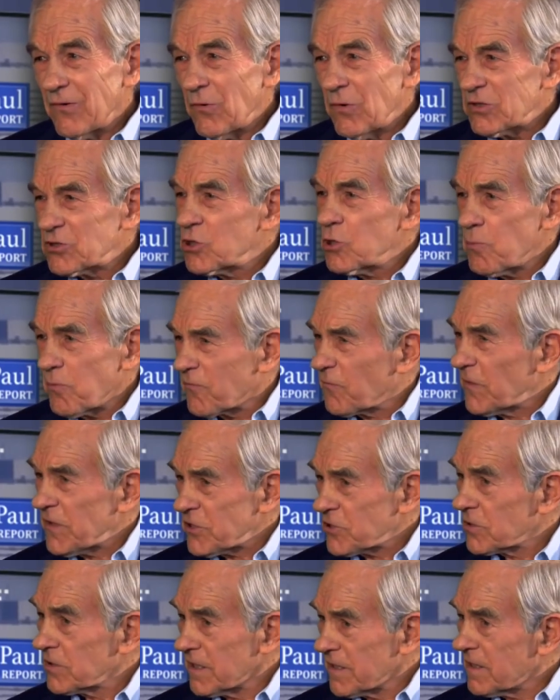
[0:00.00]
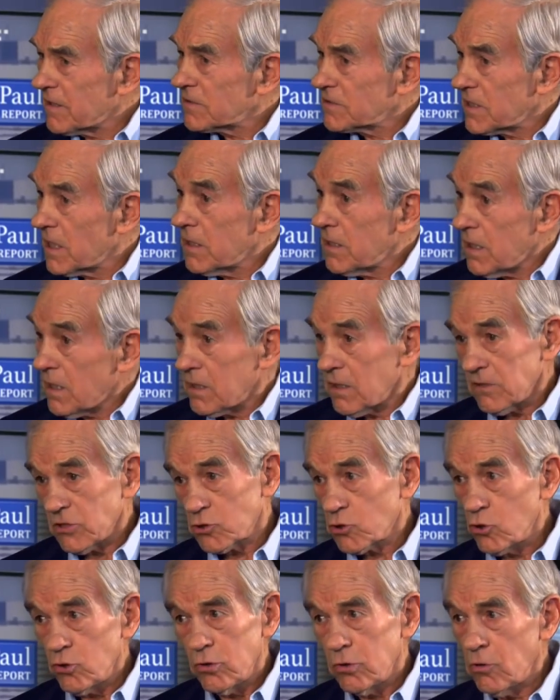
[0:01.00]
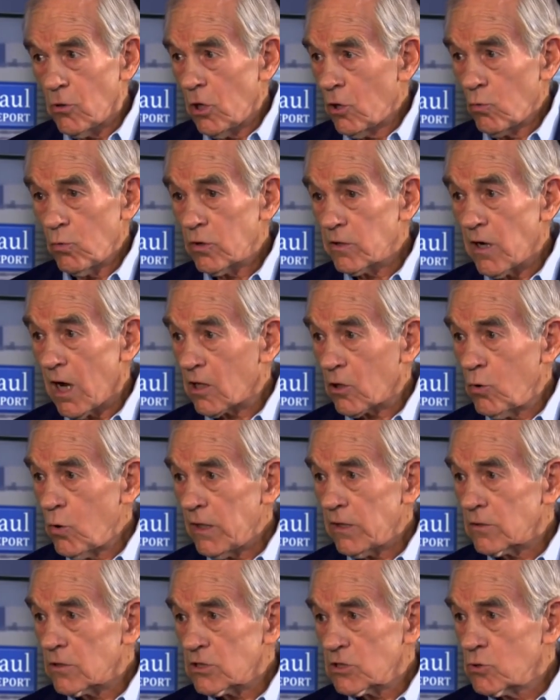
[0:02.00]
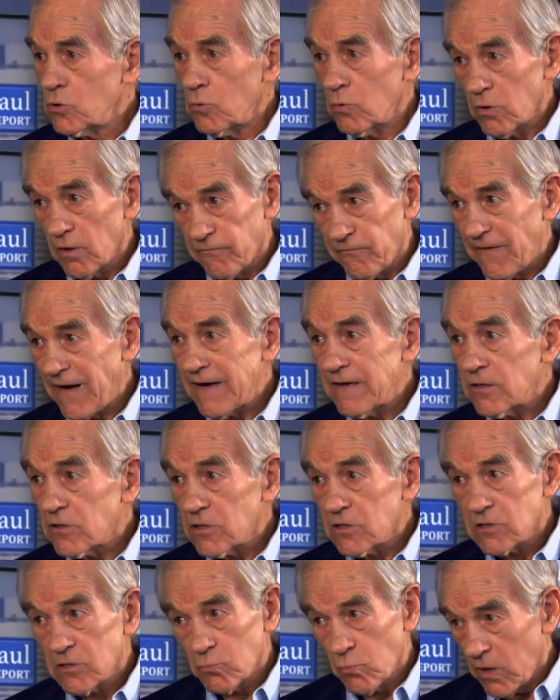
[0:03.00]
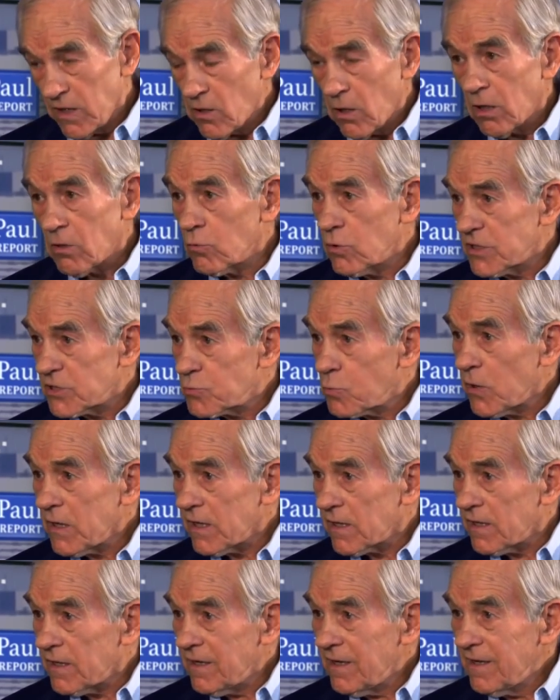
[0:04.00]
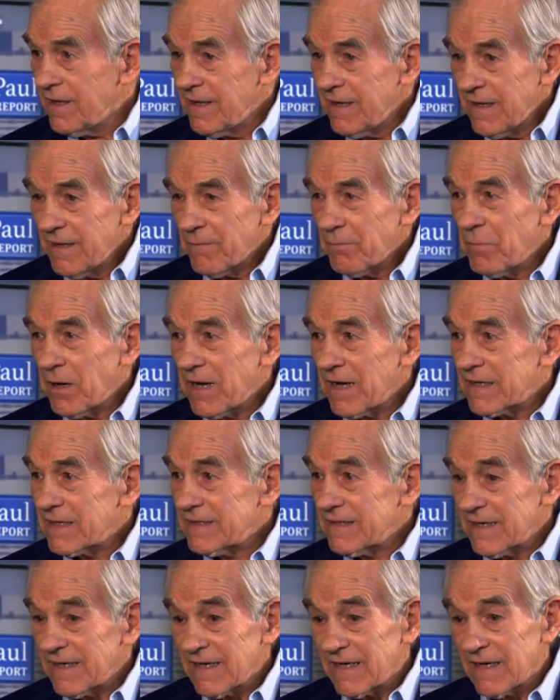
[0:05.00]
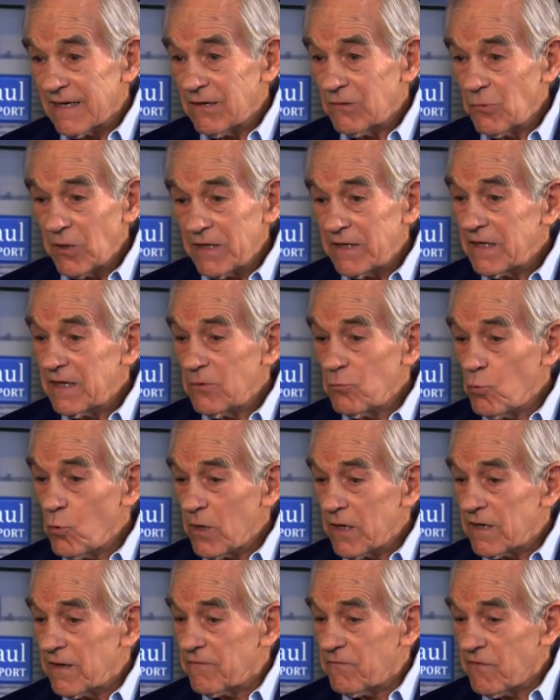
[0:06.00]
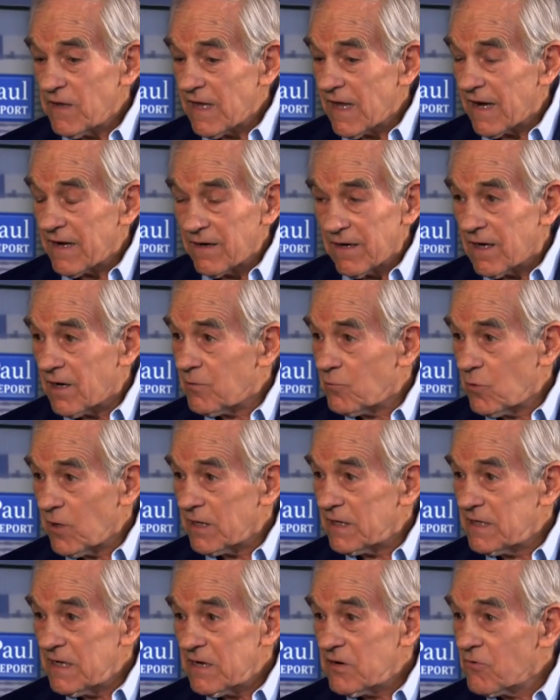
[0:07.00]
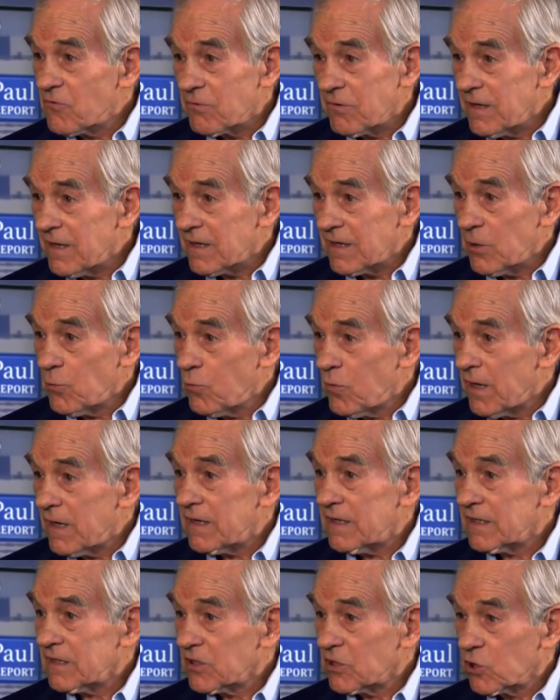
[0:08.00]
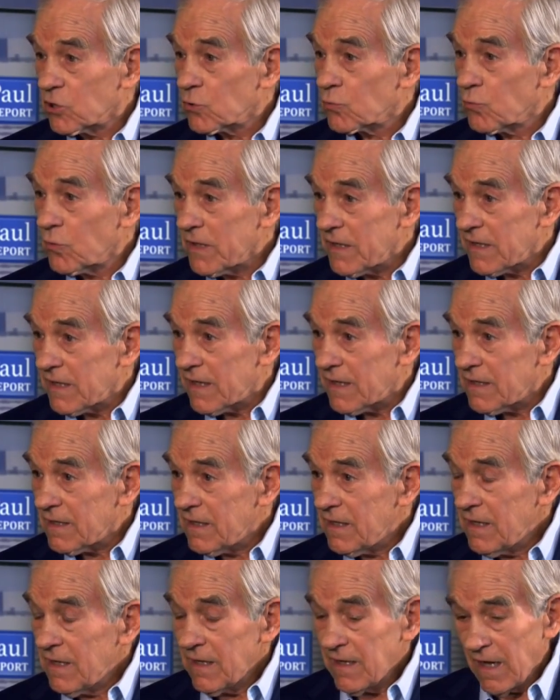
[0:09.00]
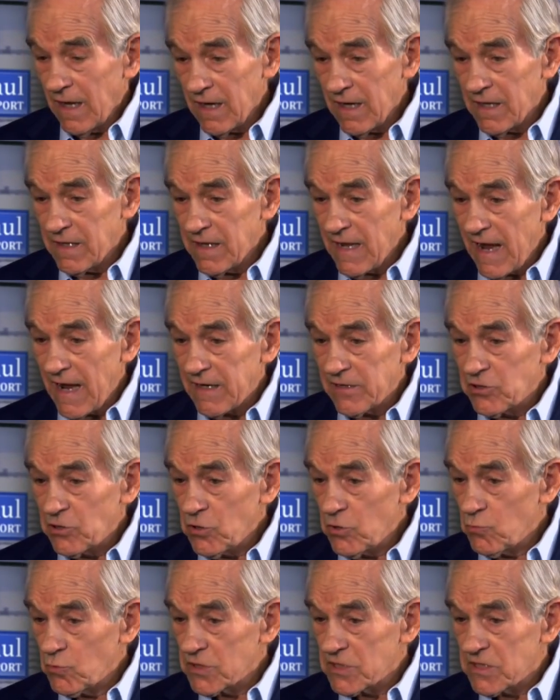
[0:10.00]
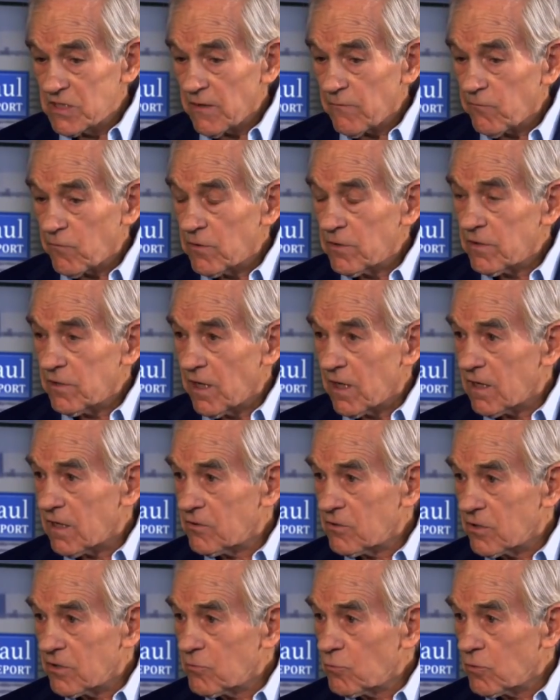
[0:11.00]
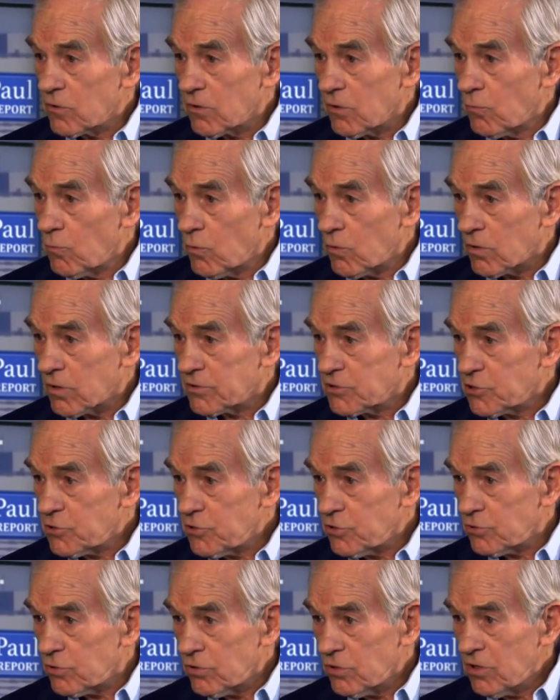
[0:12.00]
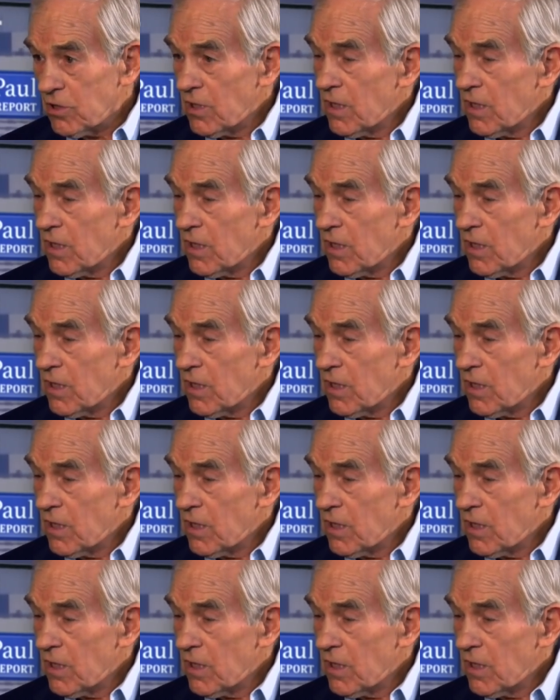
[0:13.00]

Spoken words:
superficially, they'll say, yeah, that's true. We're not quitters. We're fighters. We always win. But we didn't win in Vietnam. We didn't really win in Korea. The attitude was different during World War II.